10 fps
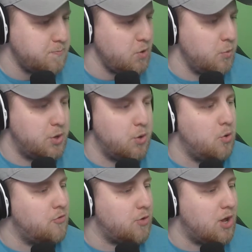We go
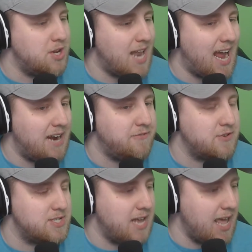overall 9 for
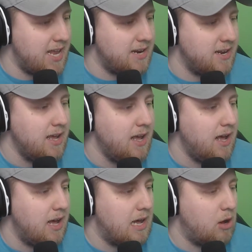10.
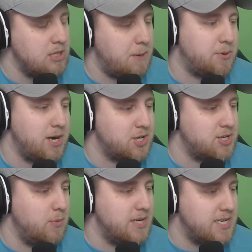Only prediction
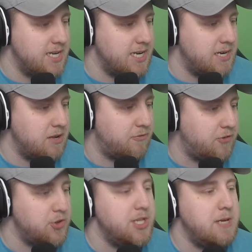that we did
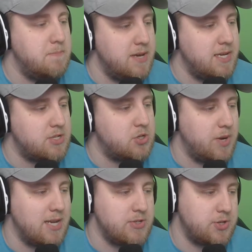fully miss, so we
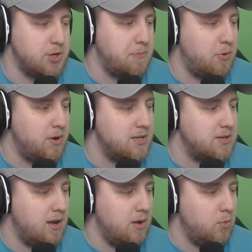got 0 points
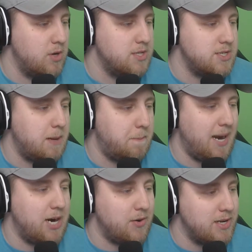on, was
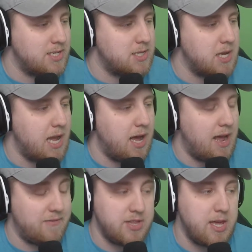Paris
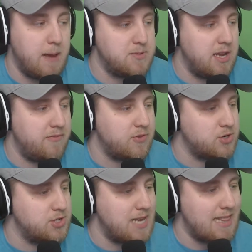having the upset
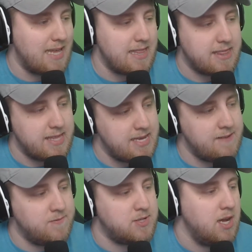versus LA
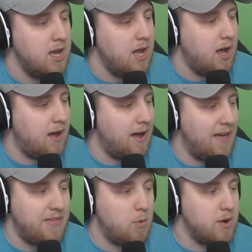Thieves.
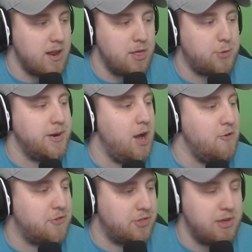Had that one in a
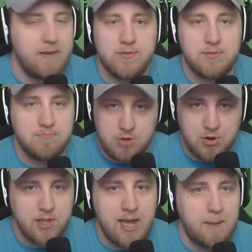3-0 for Thieves.
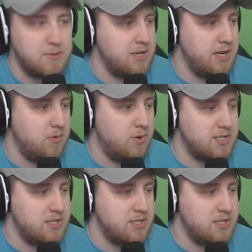Totally opposite. It was in